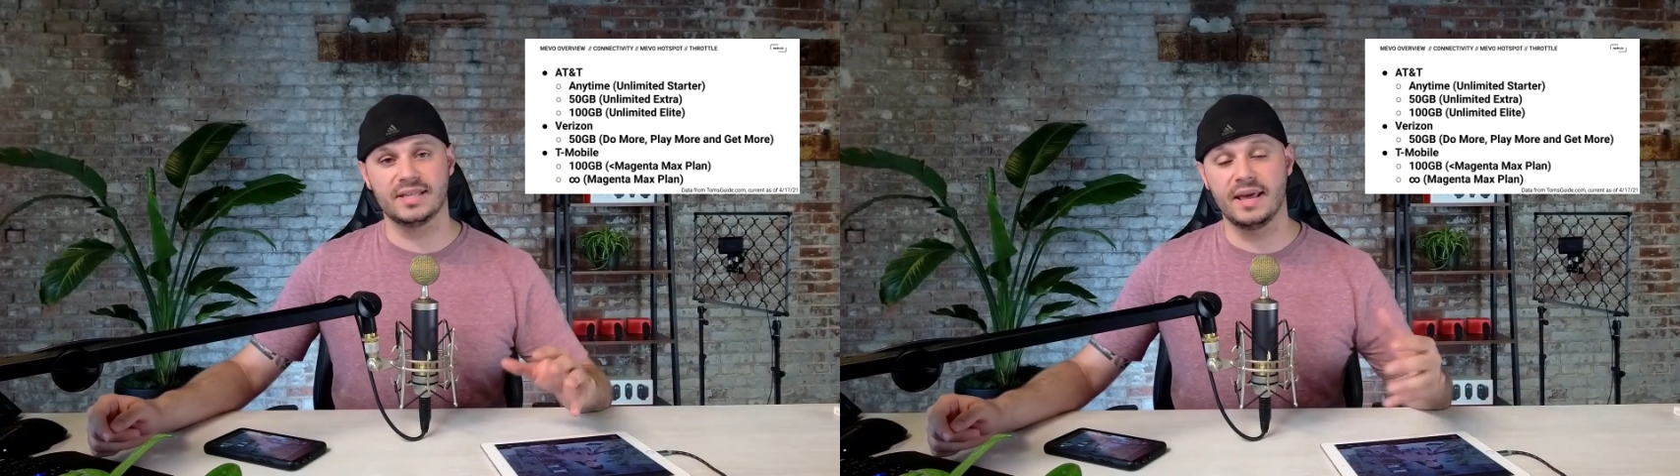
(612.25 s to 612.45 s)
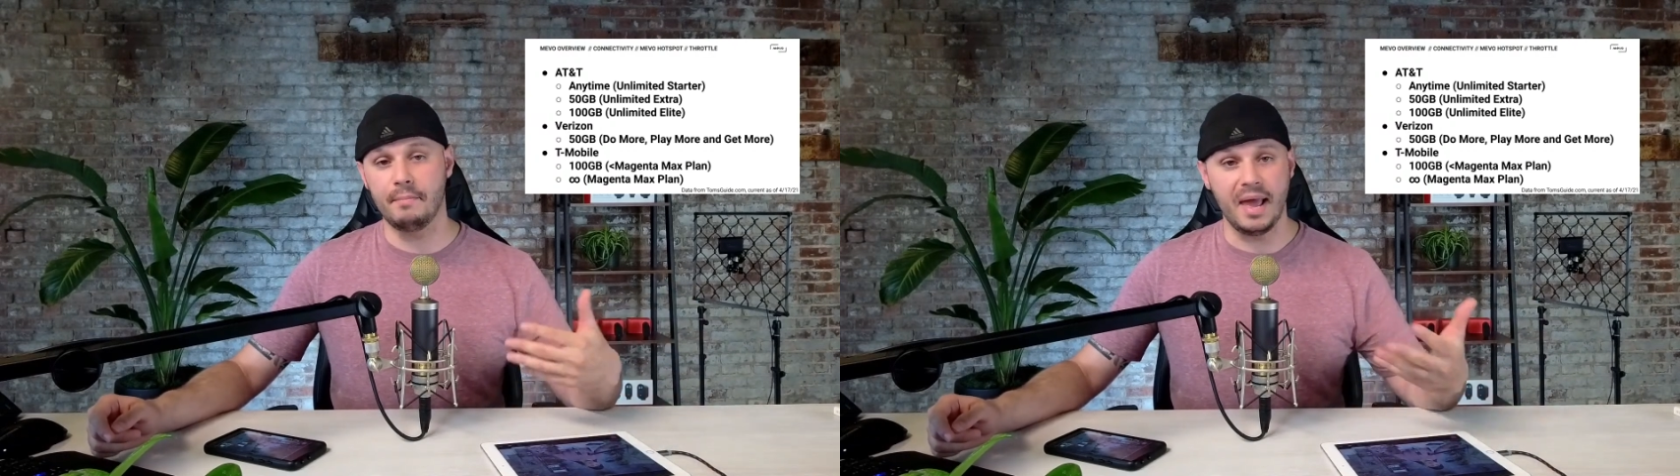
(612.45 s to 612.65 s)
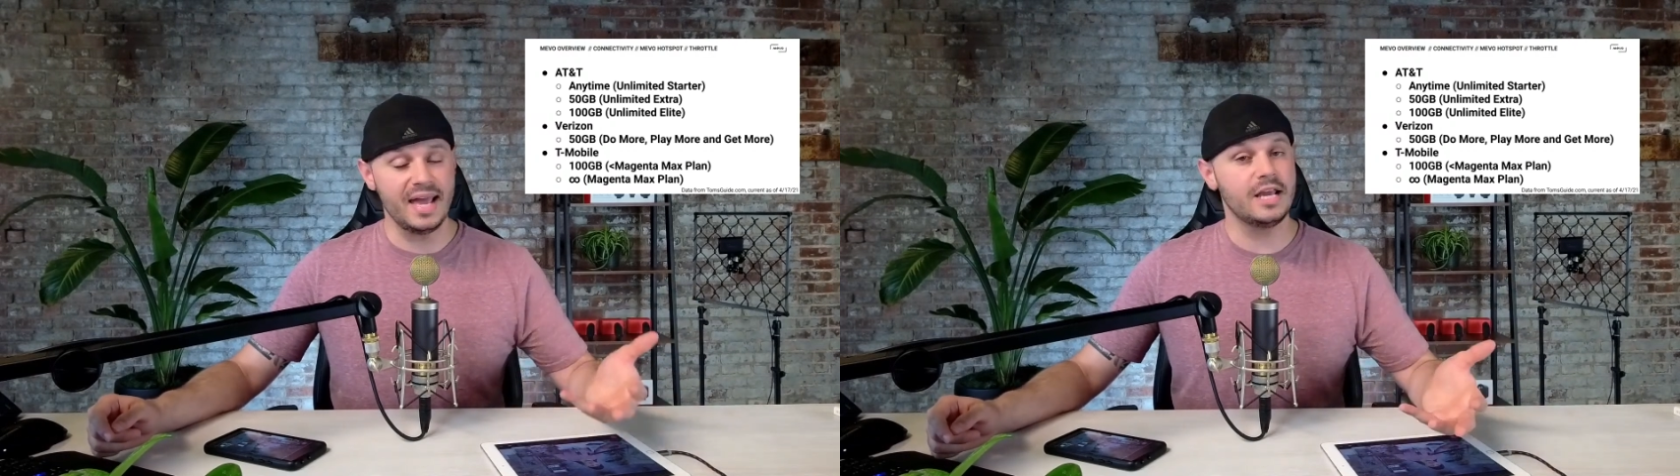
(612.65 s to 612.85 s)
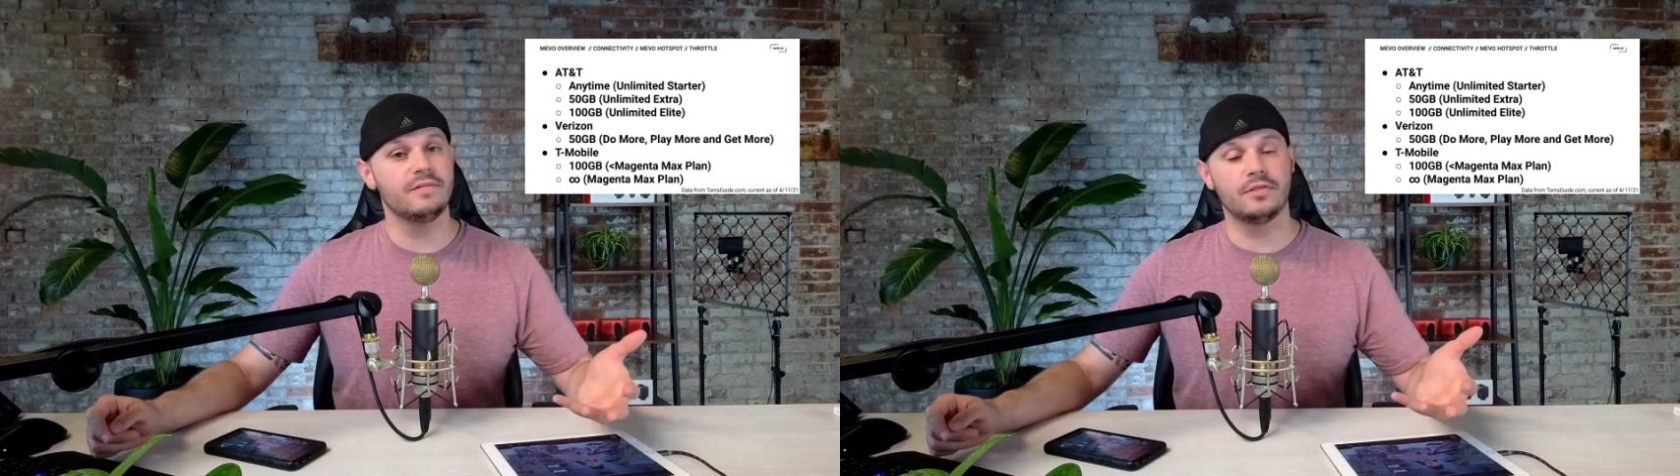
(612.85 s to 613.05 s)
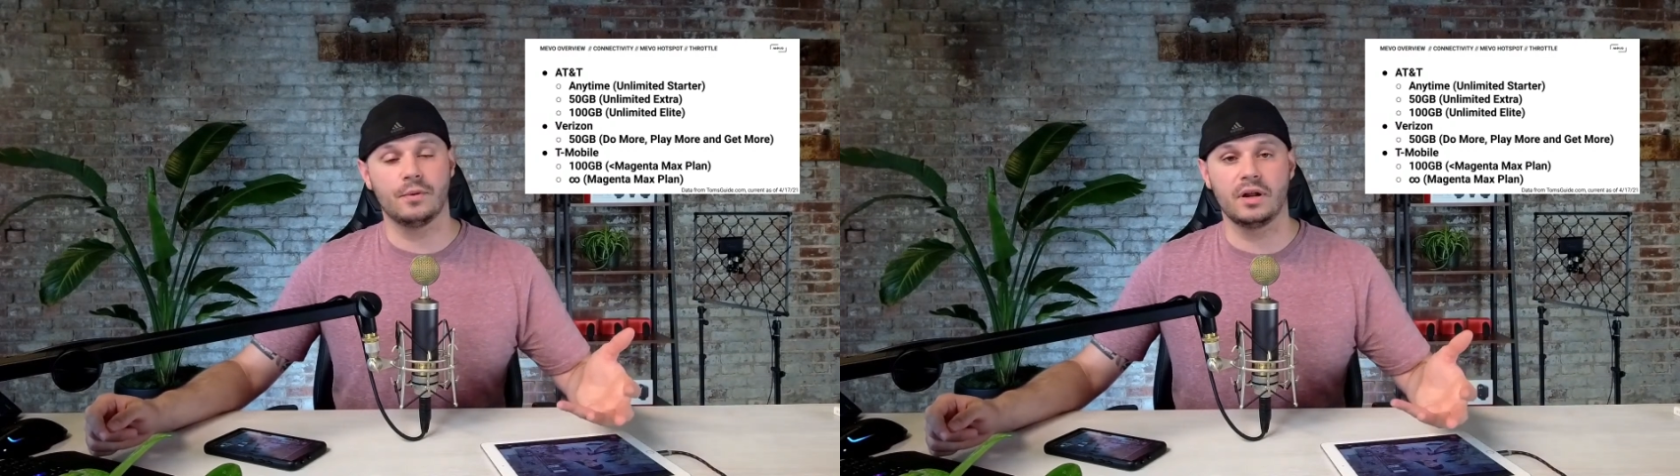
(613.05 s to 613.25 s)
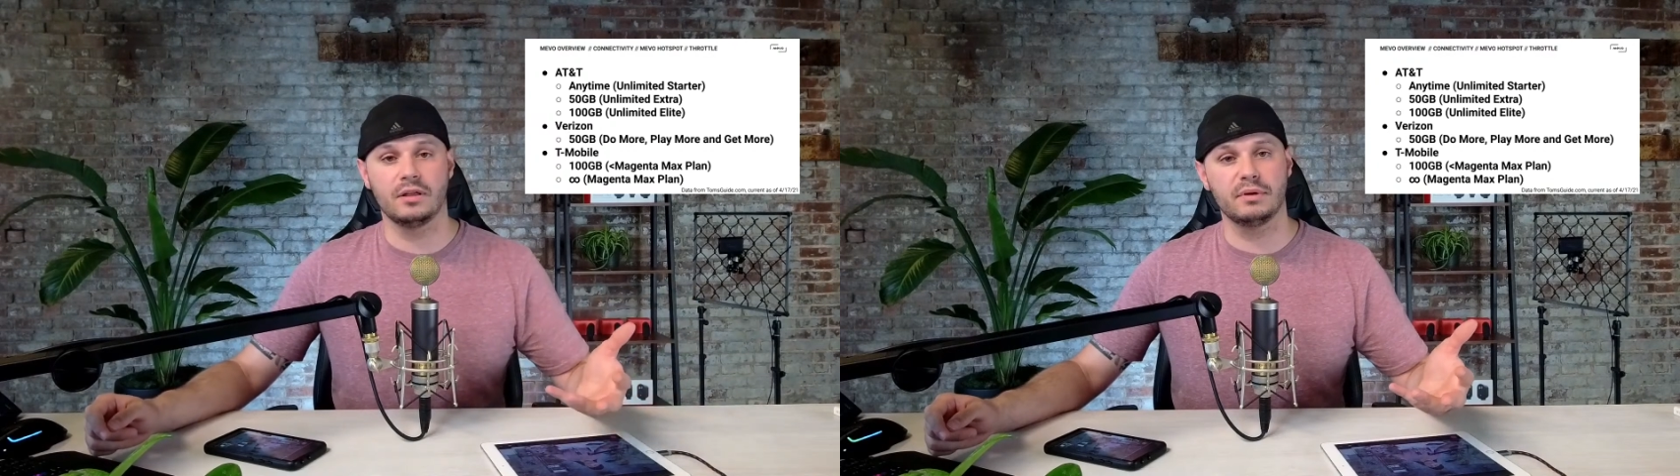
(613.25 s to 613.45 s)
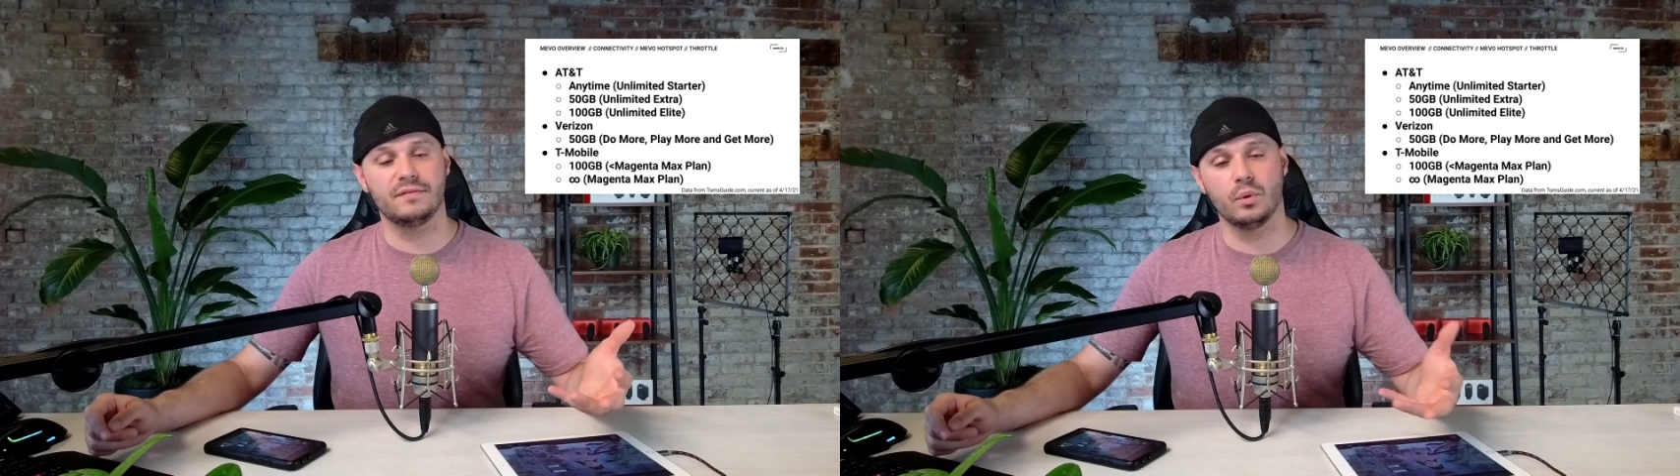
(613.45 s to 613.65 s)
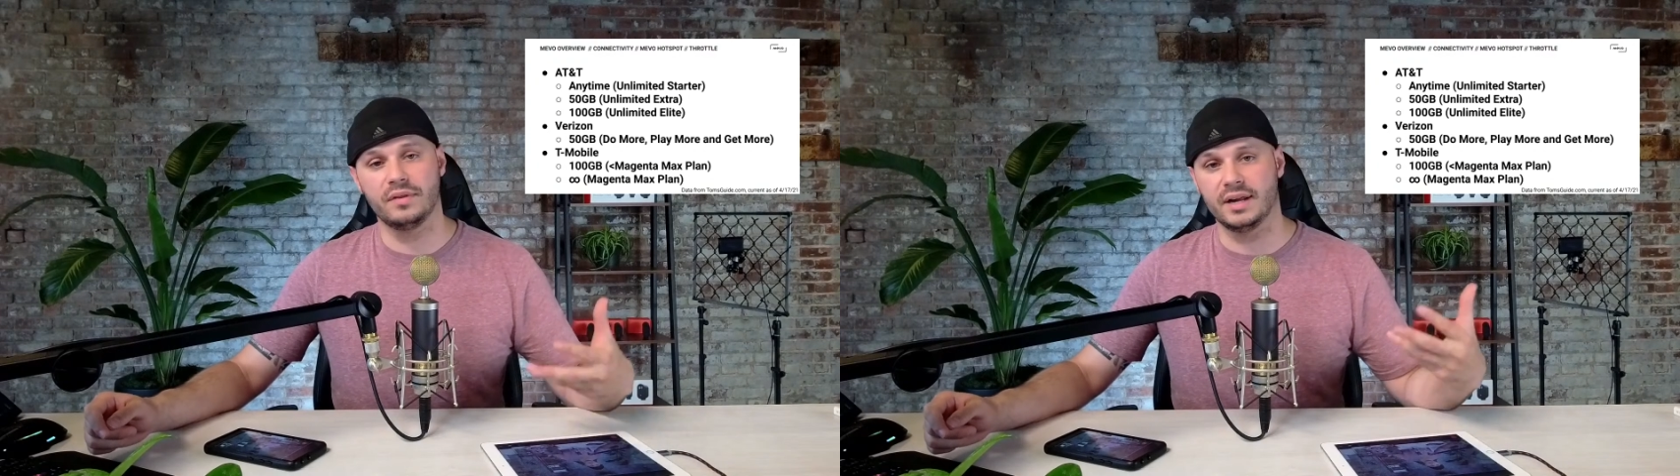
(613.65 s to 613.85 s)
And they may even throttle it
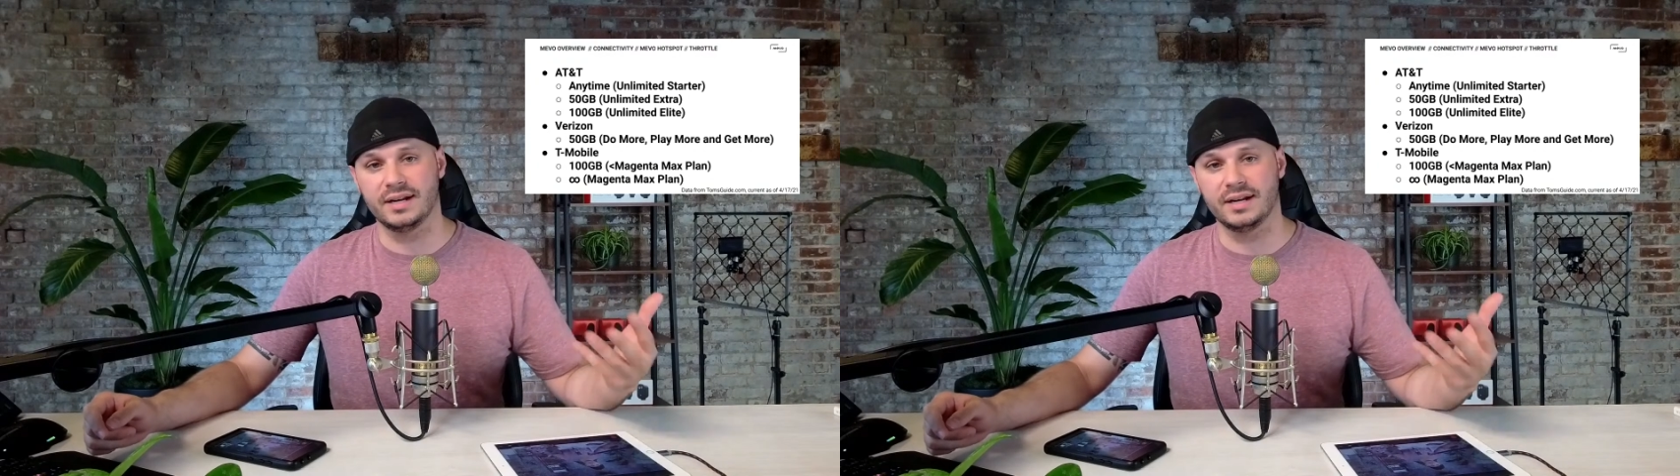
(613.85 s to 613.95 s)
before then.